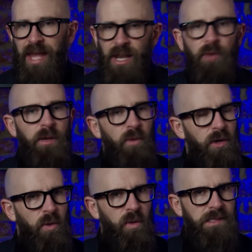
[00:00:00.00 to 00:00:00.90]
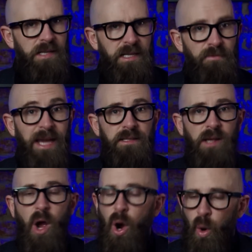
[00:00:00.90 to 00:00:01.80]
and knowing what caused it meant,
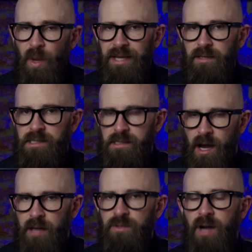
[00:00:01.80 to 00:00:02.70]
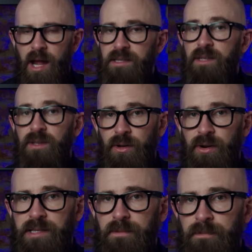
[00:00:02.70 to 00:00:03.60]
oh, we could start trying to
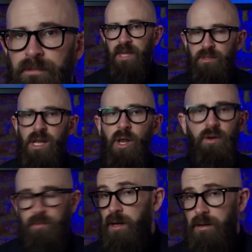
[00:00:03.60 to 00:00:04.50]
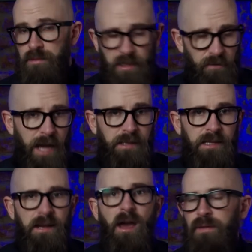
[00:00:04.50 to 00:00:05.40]
cure it. It was a long road to the
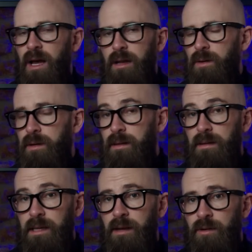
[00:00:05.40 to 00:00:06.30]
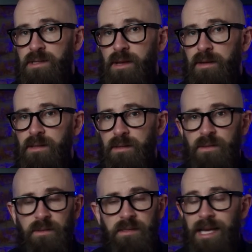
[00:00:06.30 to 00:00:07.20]
vaccine, far longer than the year or so it took
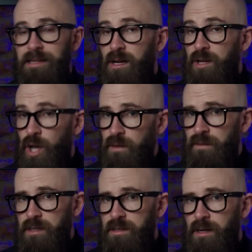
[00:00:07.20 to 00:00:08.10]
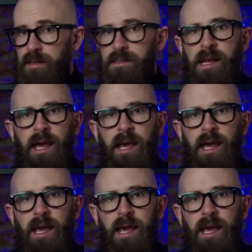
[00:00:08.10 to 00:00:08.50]
us all to get our COVID shots.